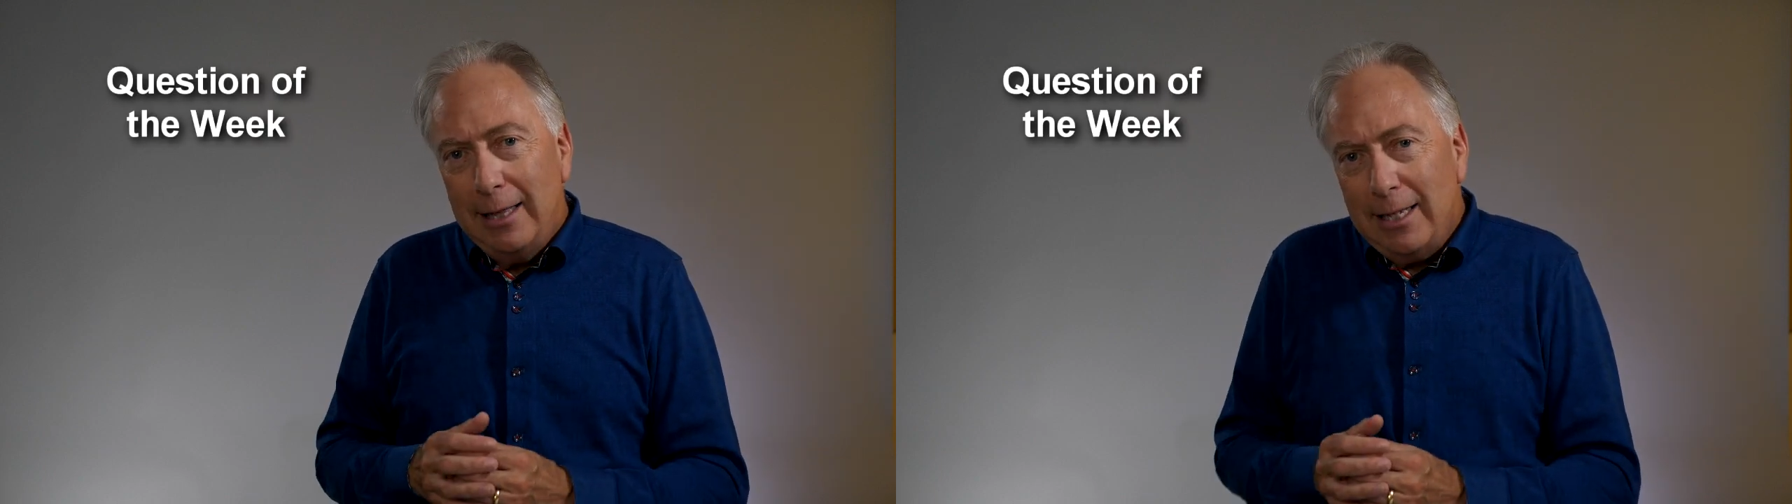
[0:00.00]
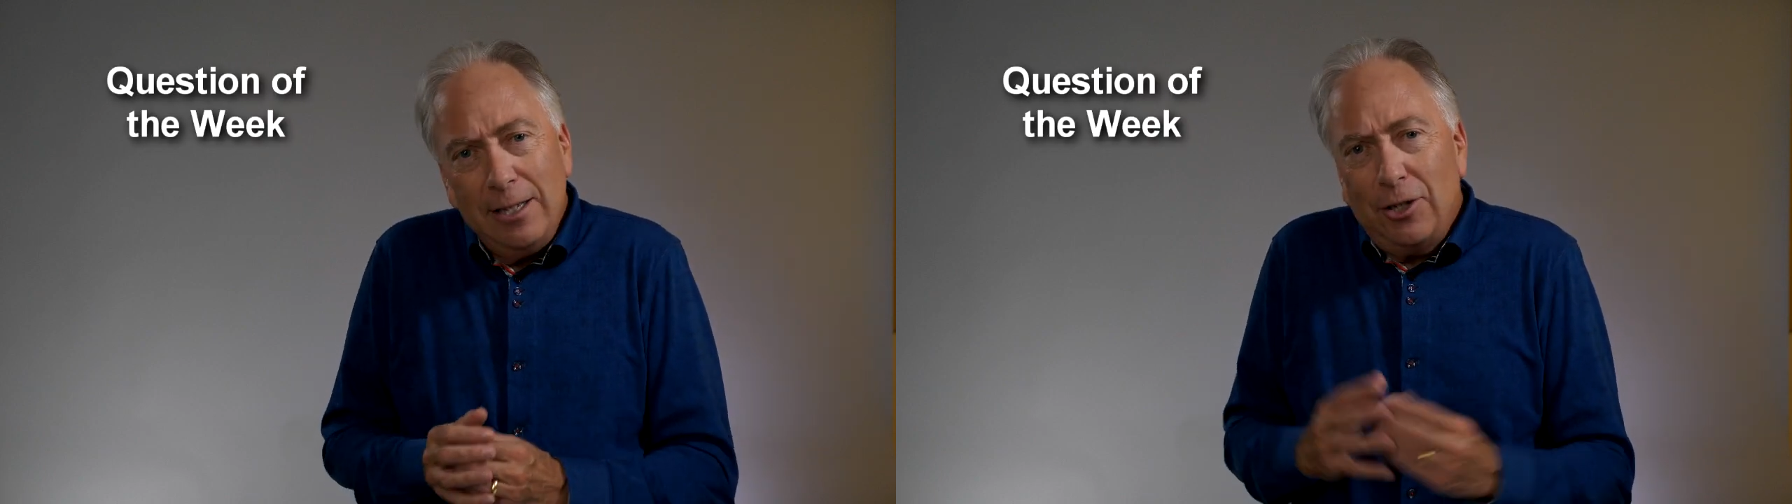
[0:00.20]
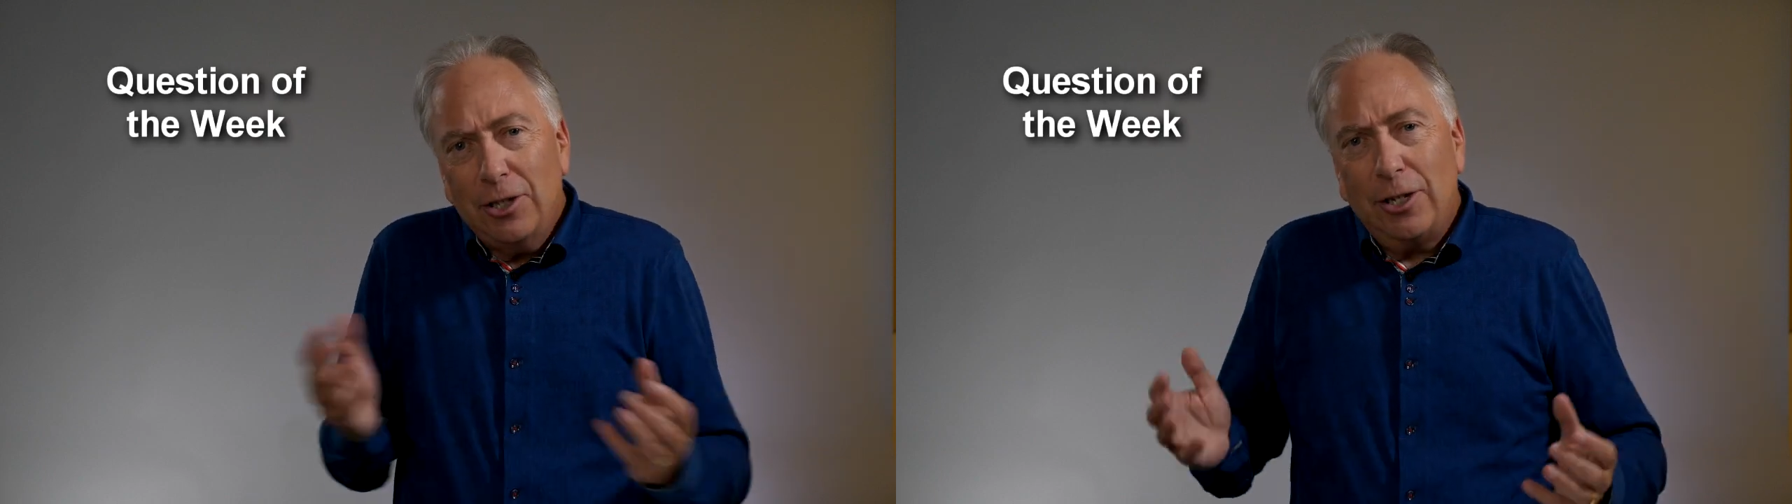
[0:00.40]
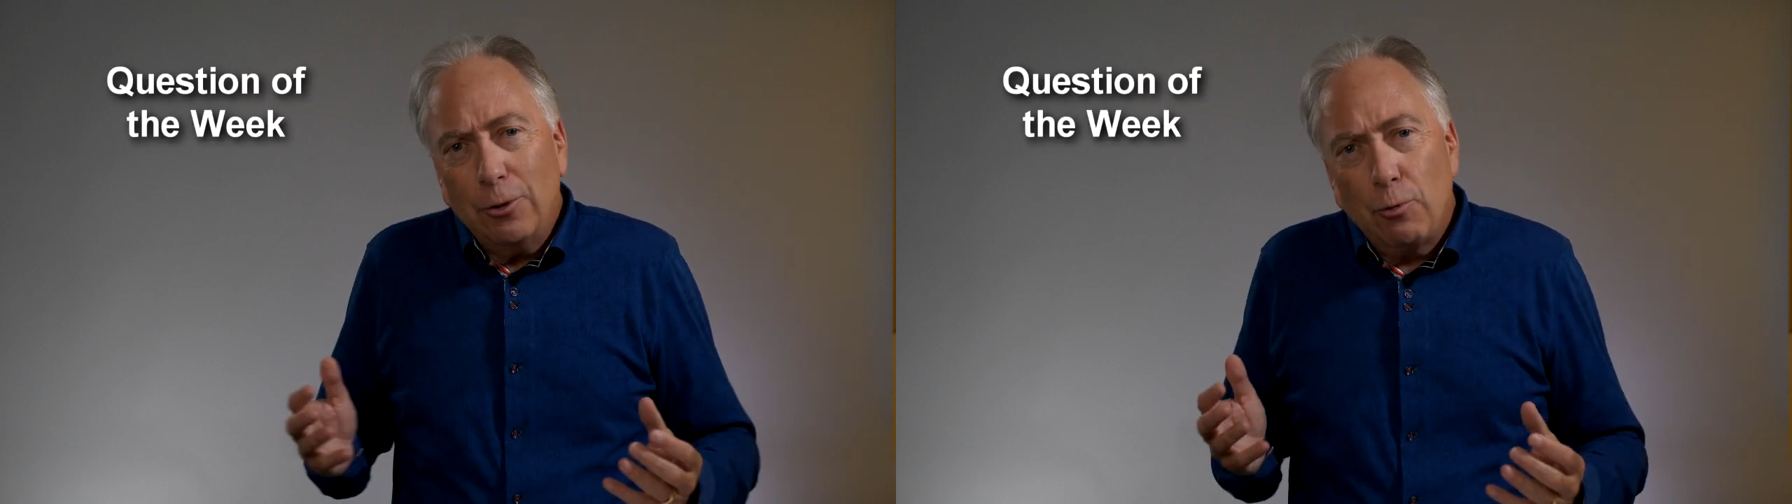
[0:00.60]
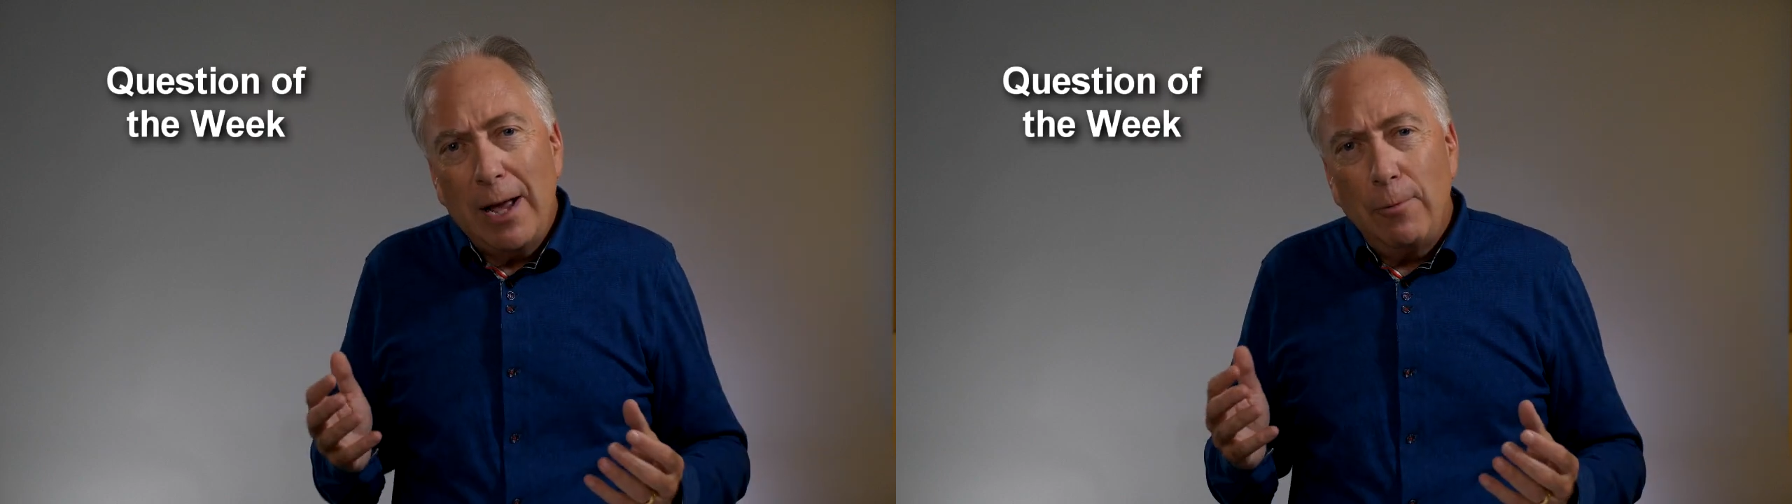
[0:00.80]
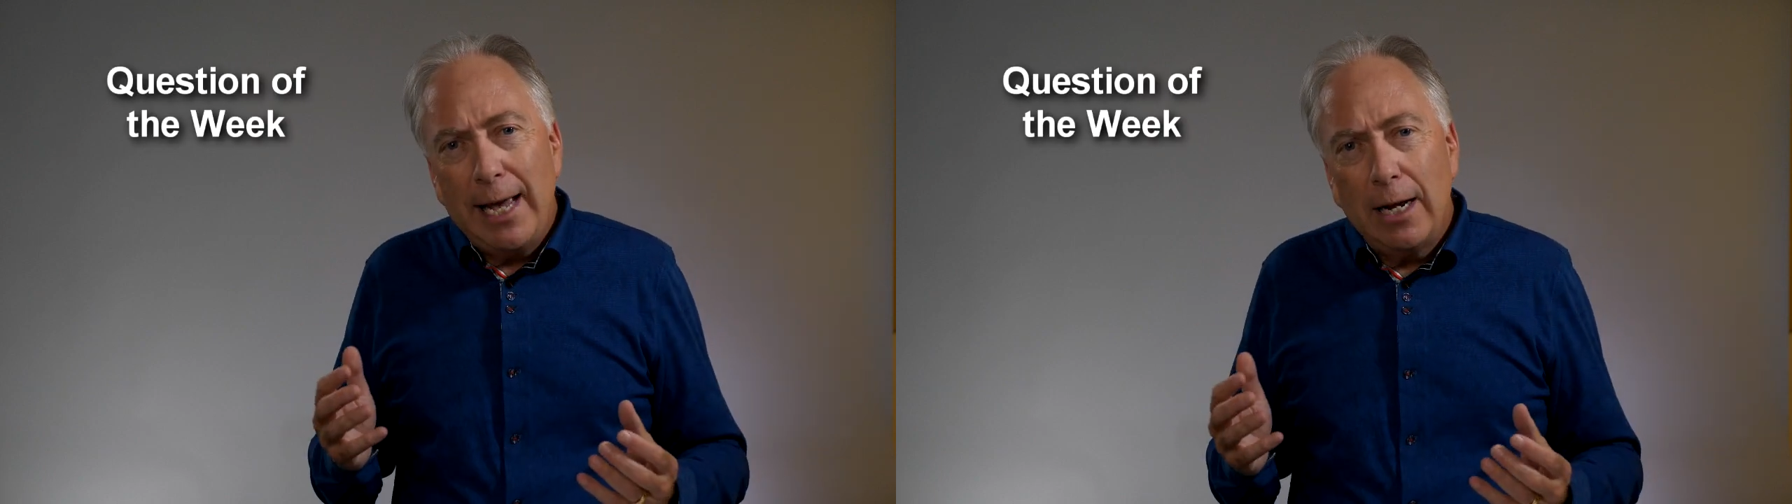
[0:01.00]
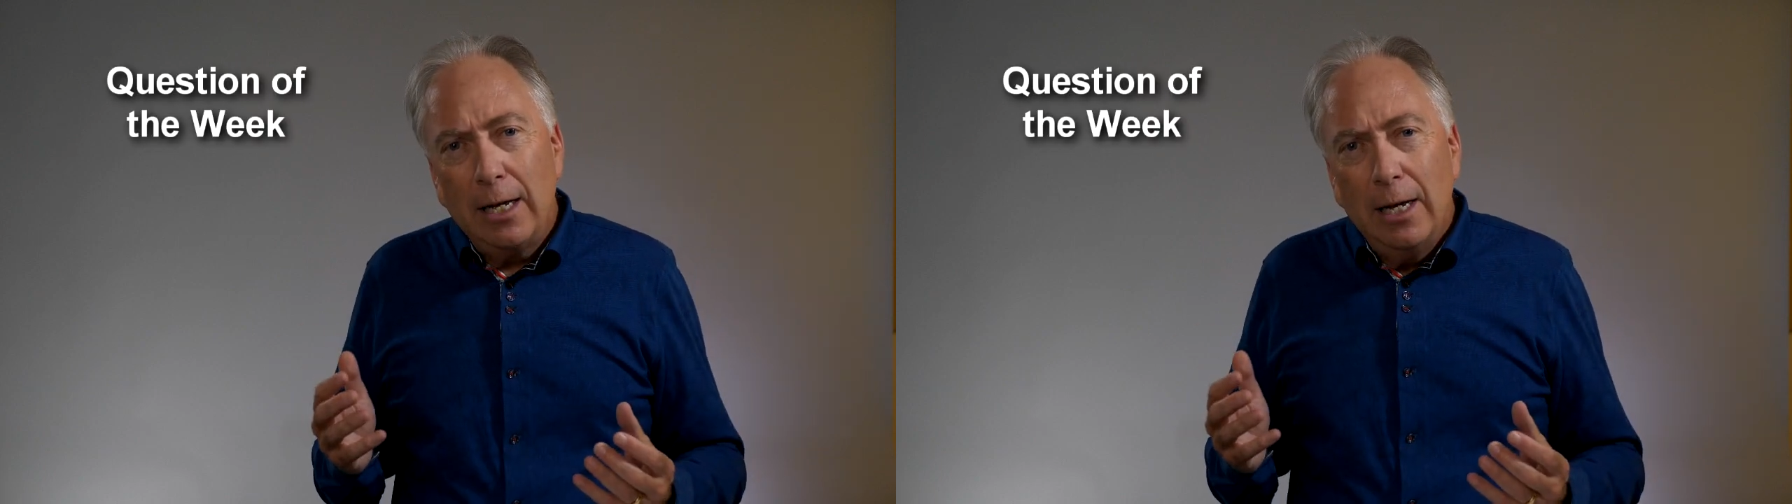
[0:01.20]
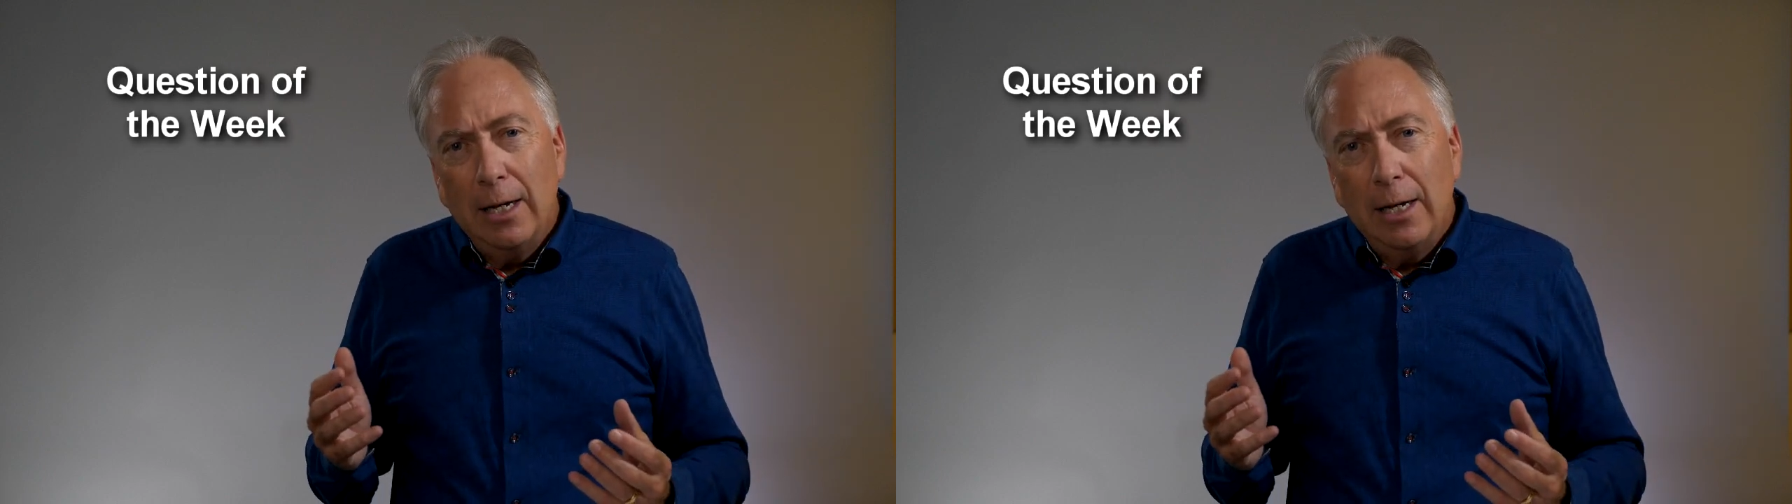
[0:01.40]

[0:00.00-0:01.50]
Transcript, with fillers: This is just a great way to